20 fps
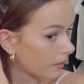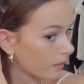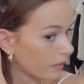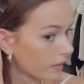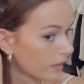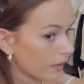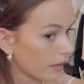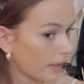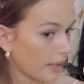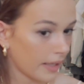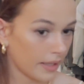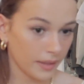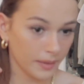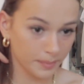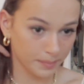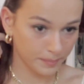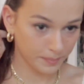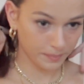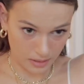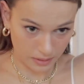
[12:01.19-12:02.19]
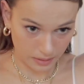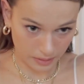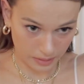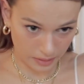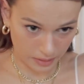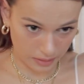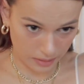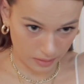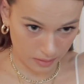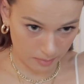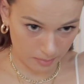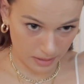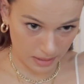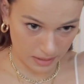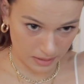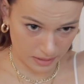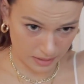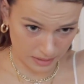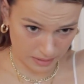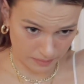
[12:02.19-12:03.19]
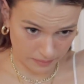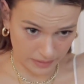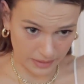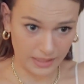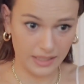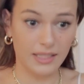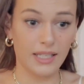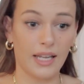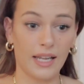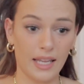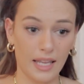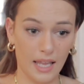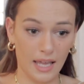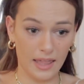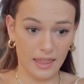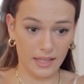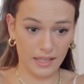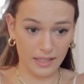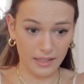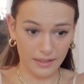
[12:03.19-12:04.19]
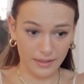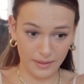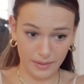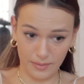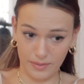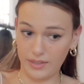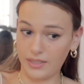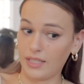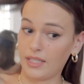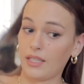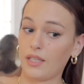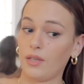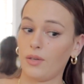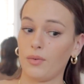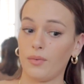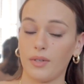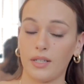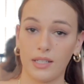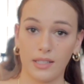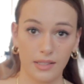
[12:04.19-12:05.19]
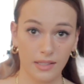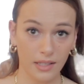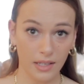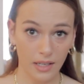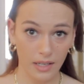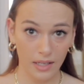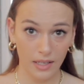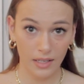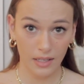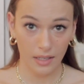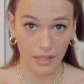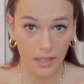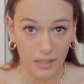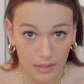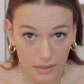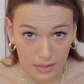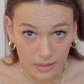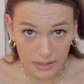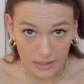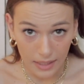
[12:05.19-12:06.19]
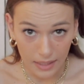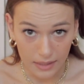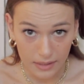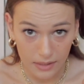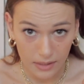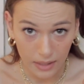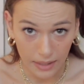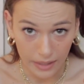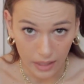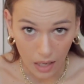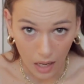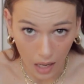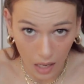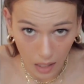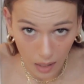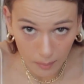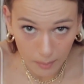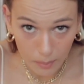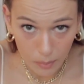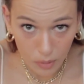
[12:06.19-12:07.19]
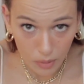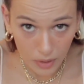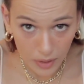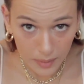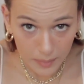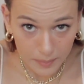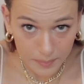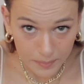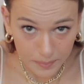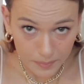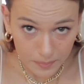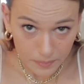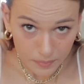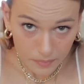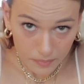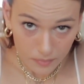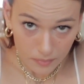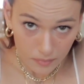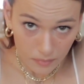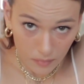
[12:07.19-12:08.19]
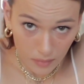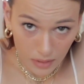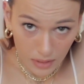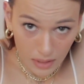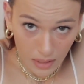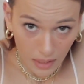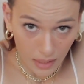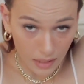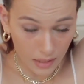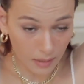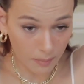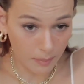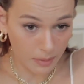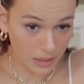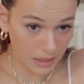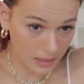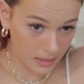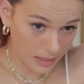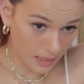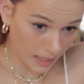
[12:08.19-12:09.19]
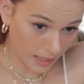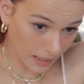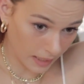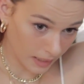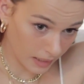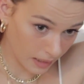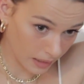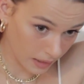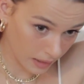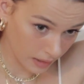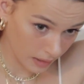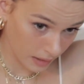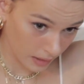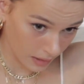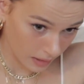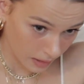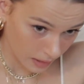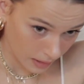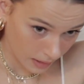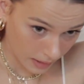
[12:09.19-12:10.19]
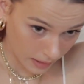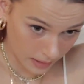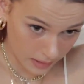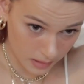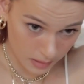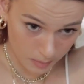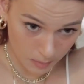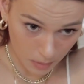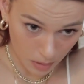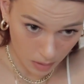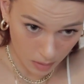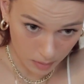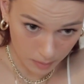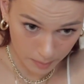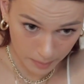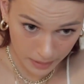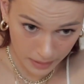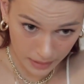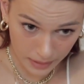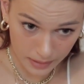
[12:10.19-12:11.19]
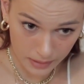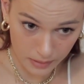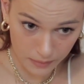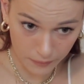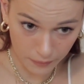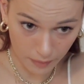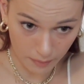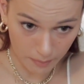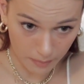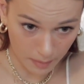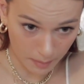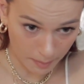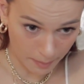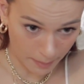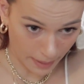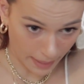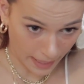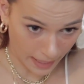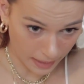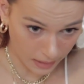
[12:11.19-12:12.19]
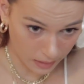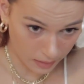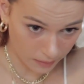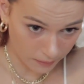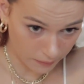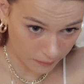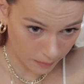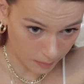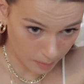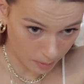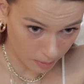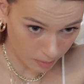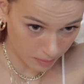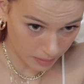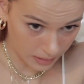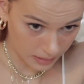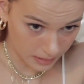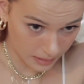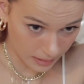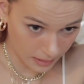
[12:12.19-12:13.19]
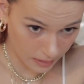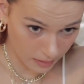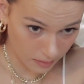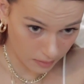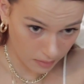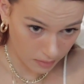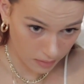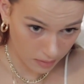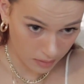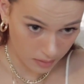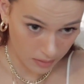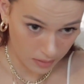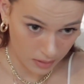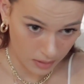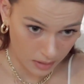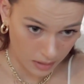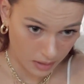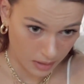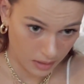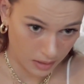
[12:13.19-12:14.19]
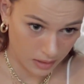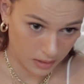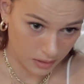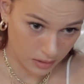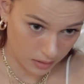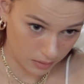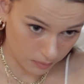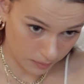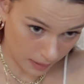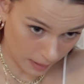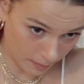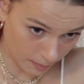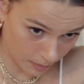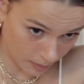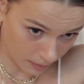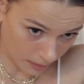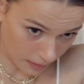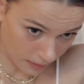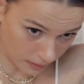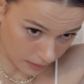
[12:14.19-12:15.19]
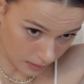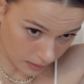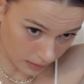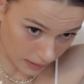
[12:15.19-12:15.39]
it with your hair. You're gonna make sure it's really tight. I think it looks really cute when it sticks like up more. And I'm gonna take a small piece from the back of the ponytail and just wrap it around the